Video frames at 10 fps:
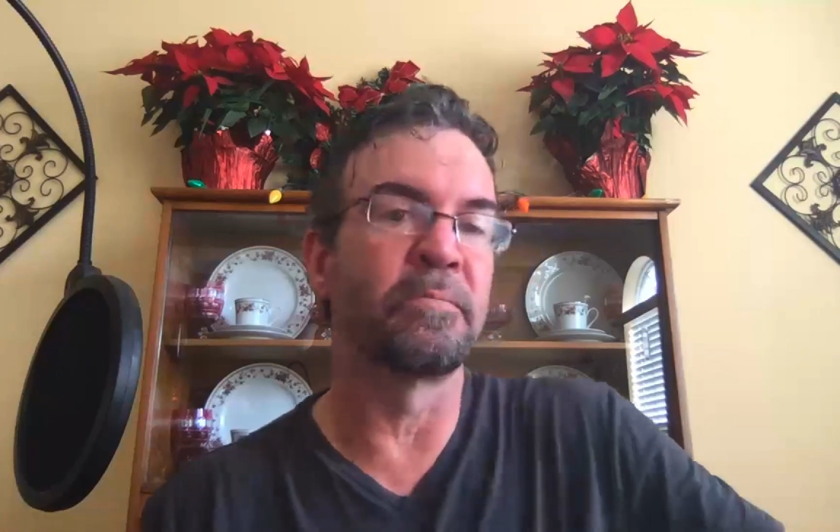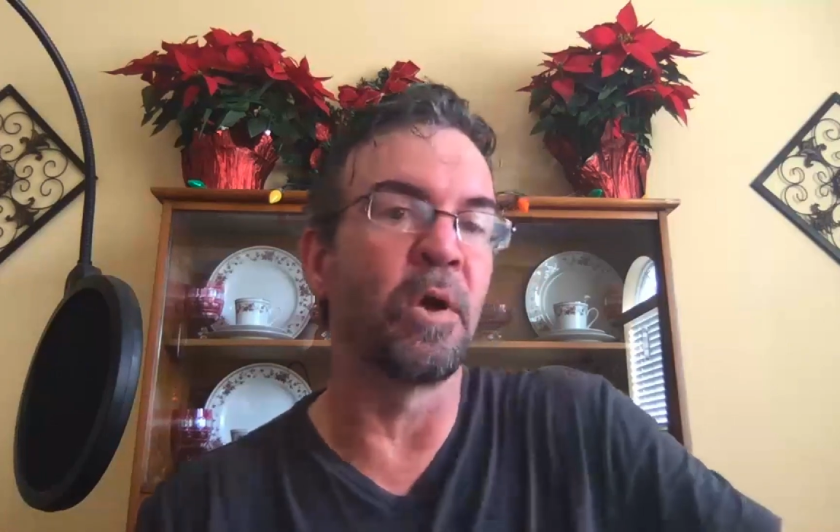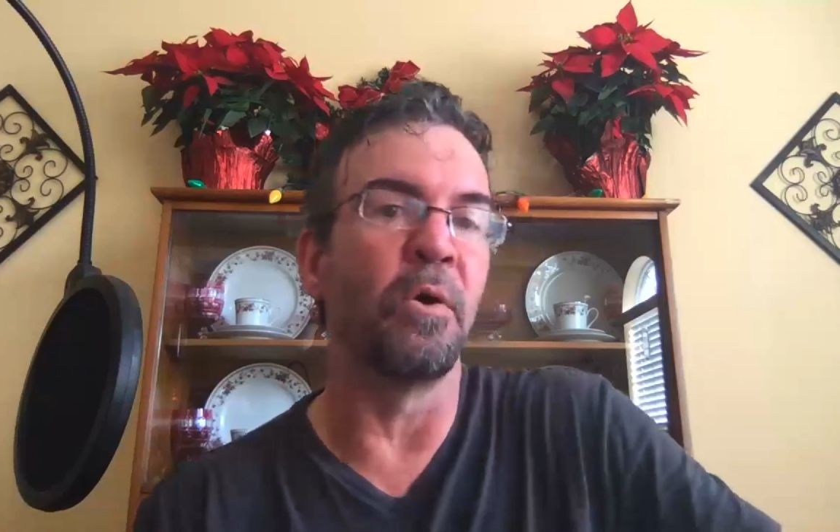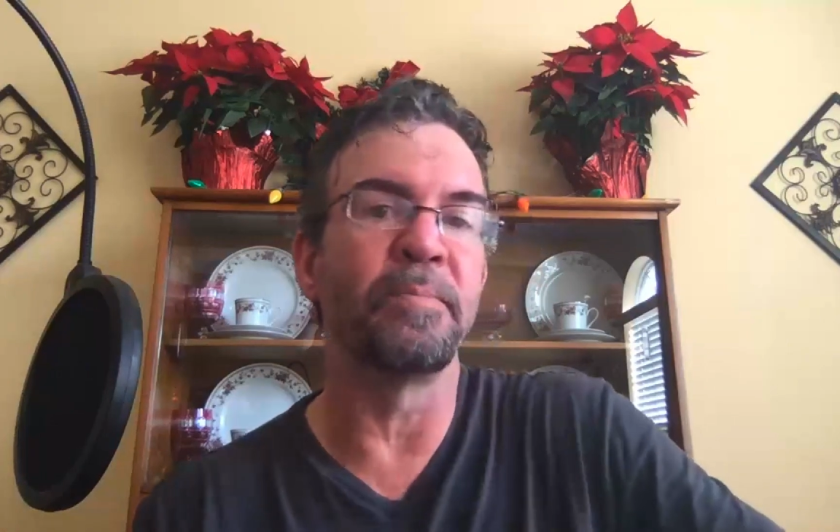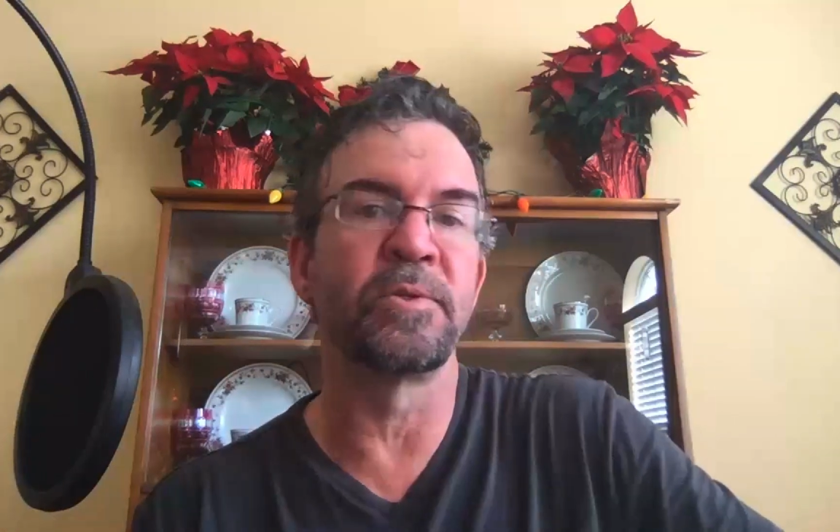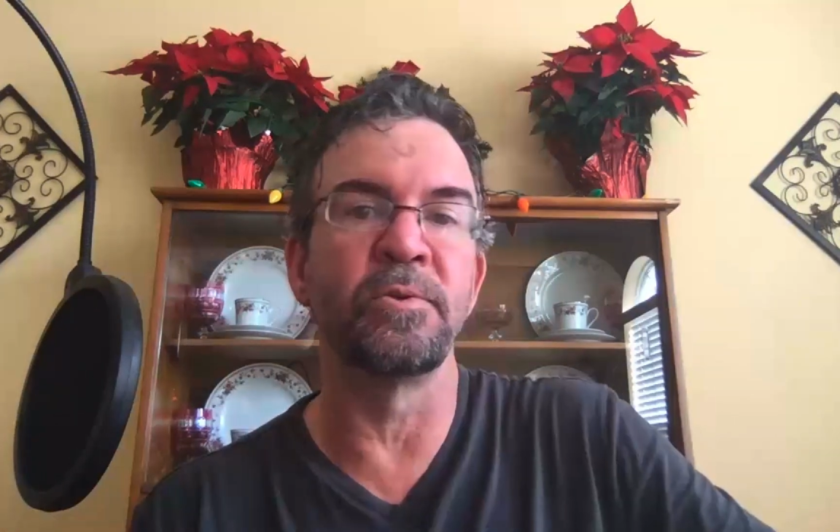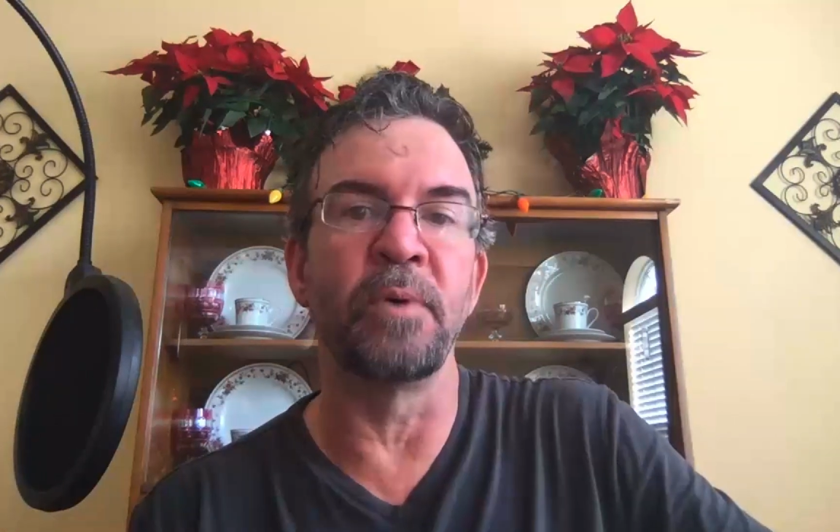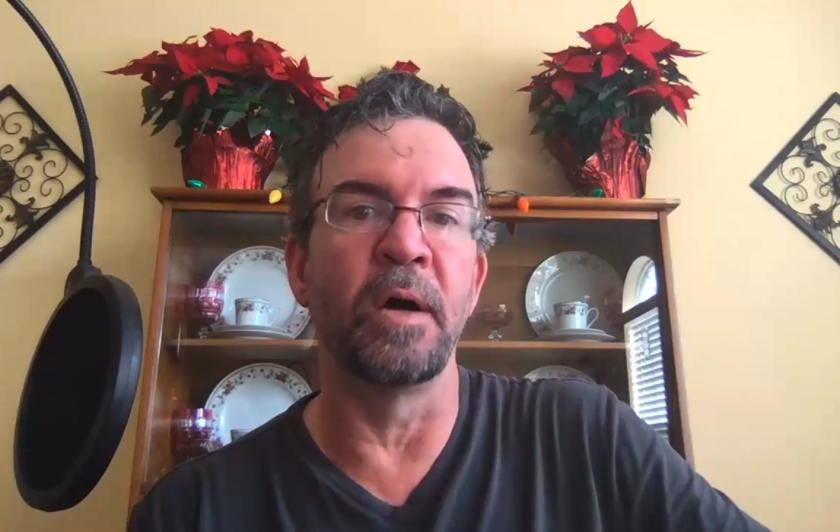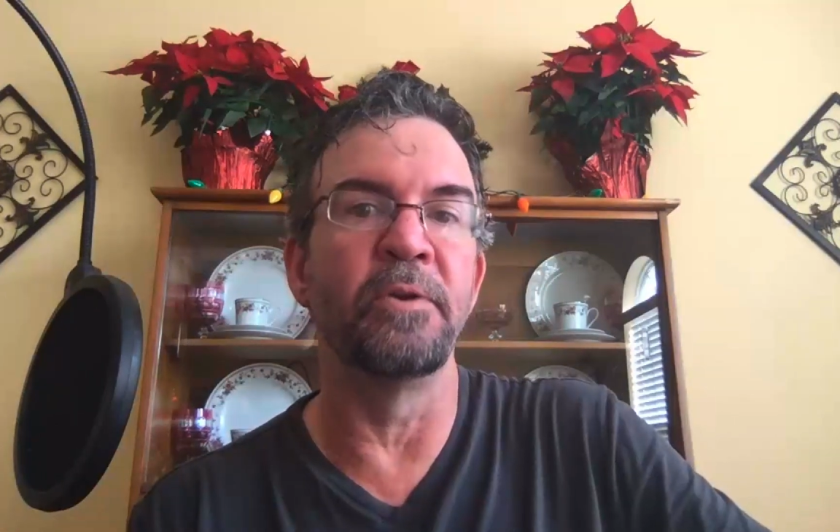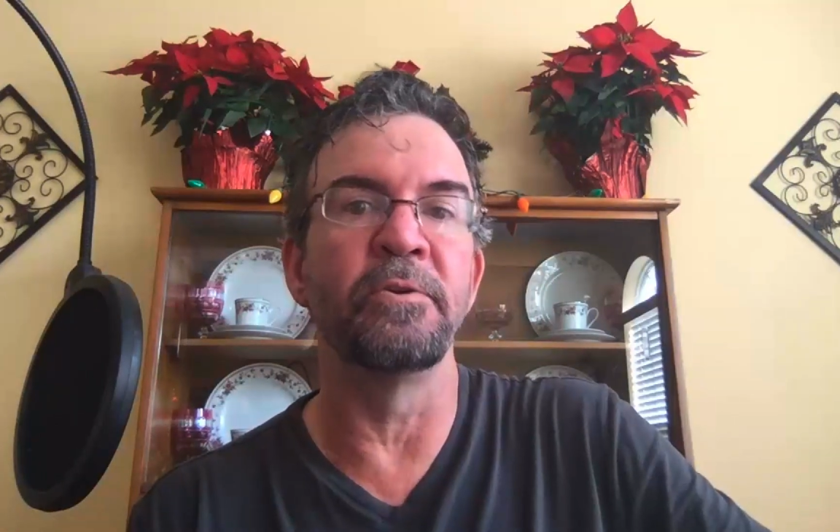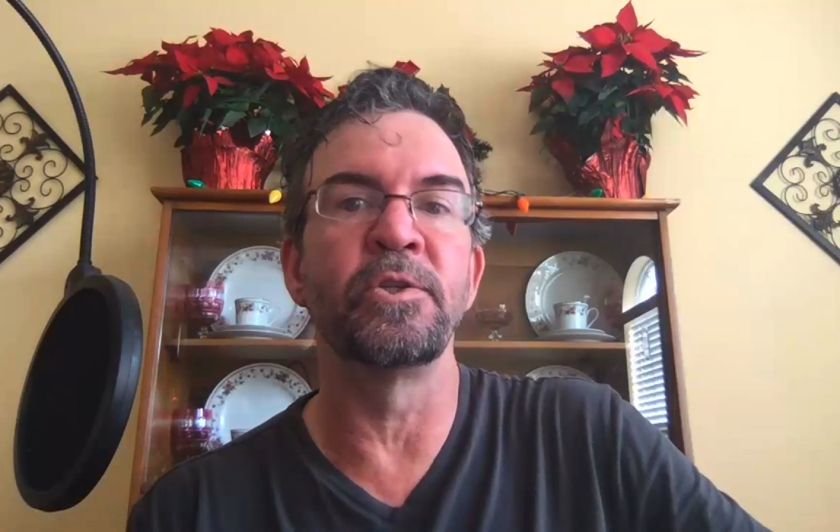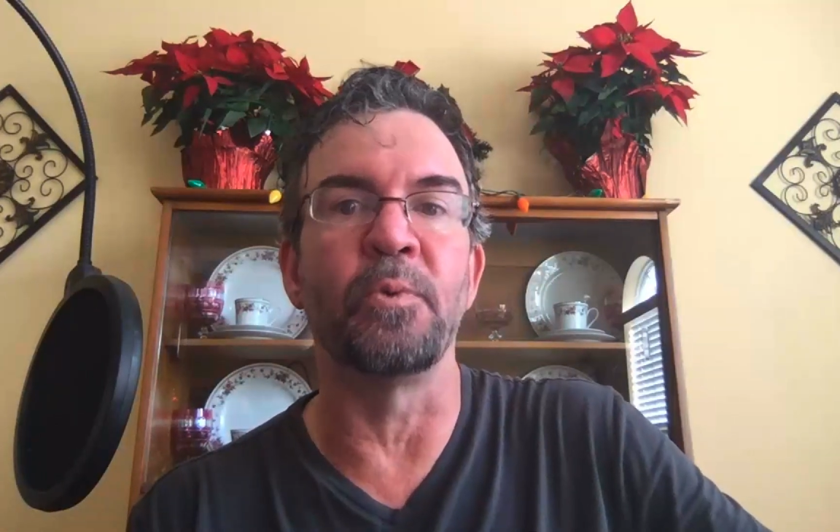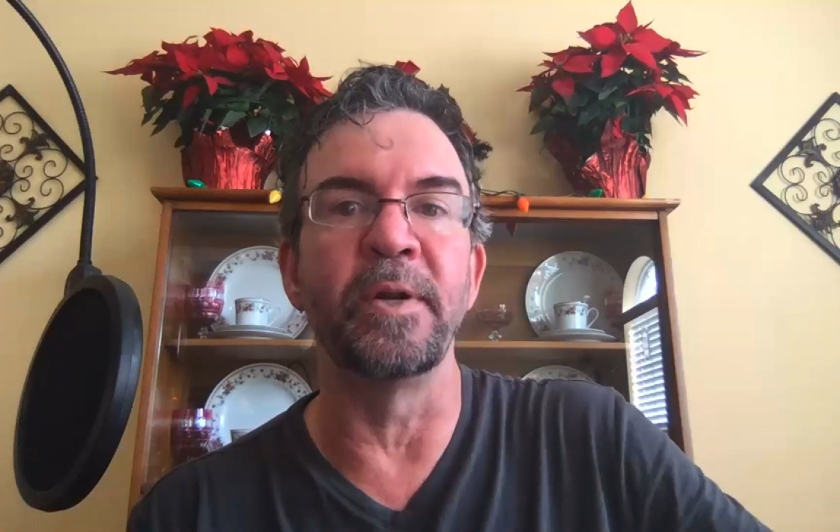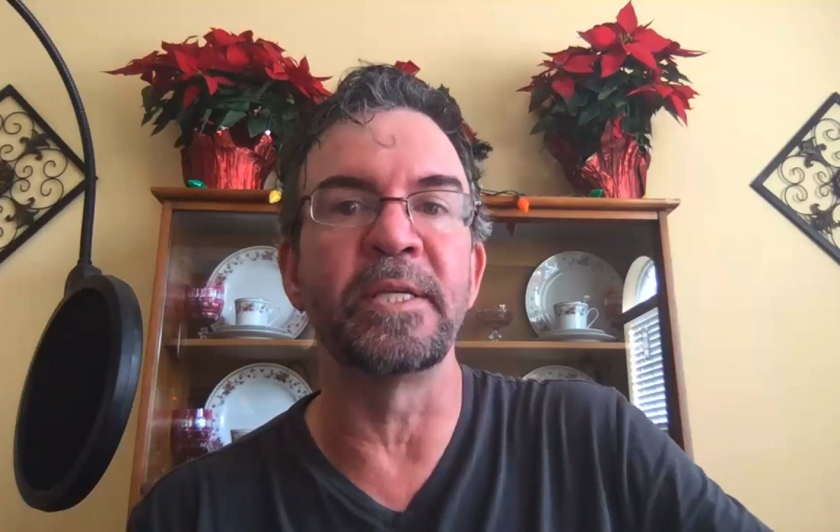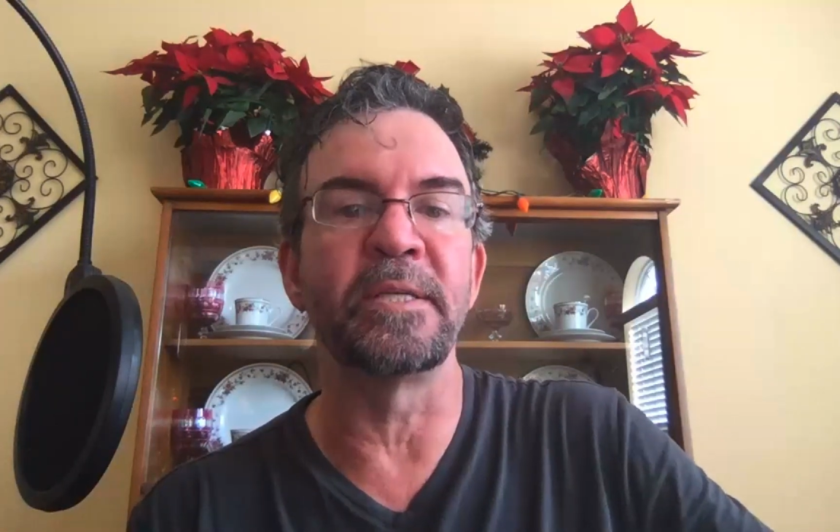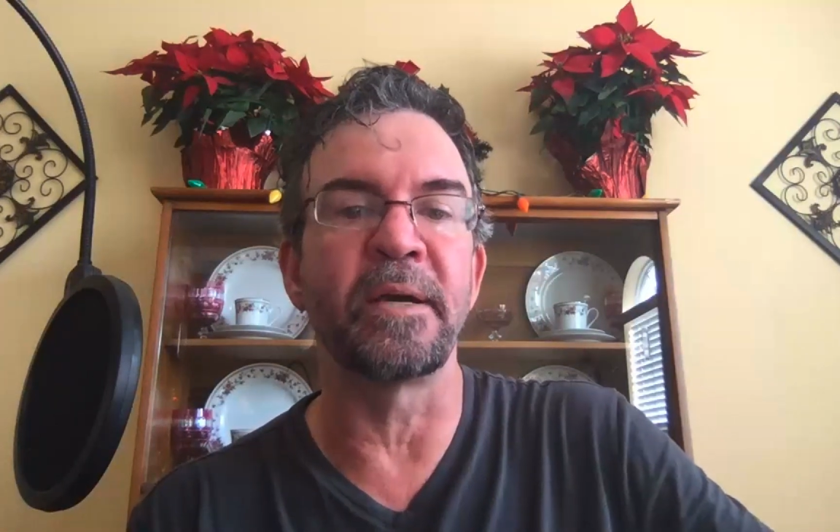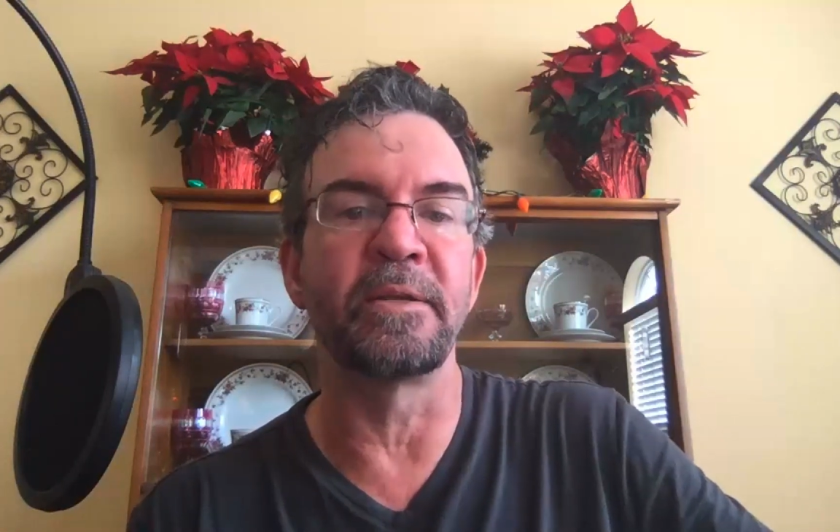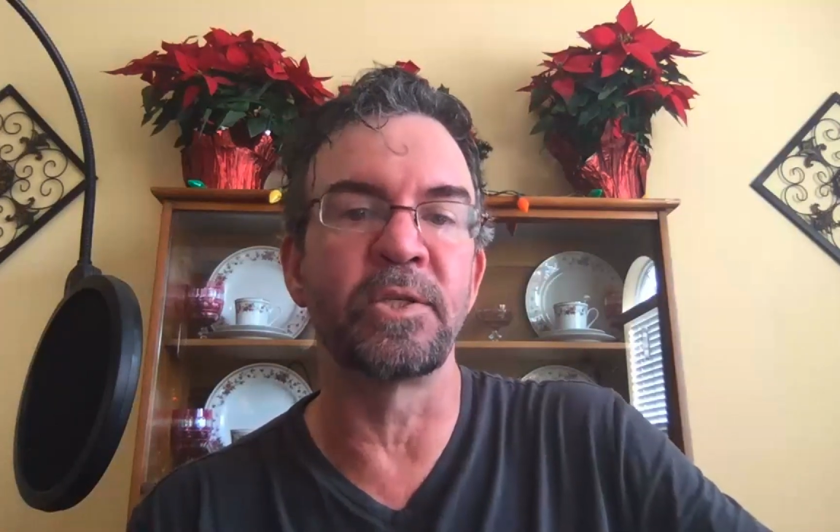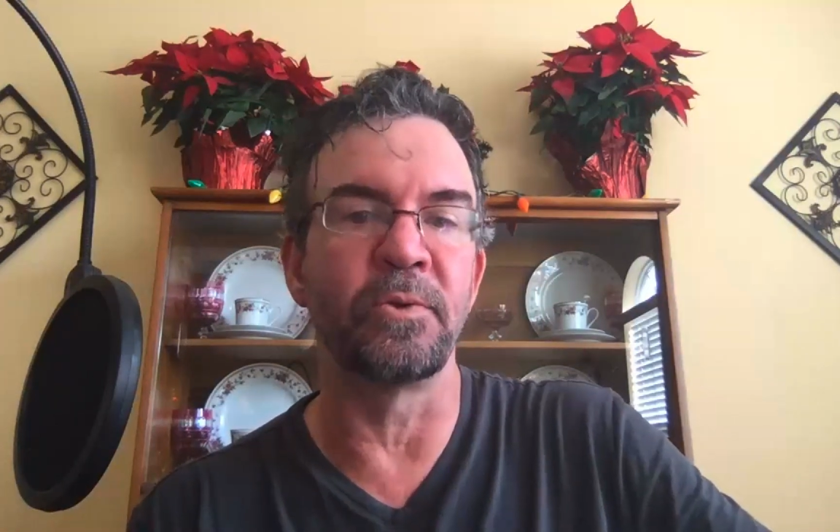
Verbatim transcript: go up to one hundred twenty seconds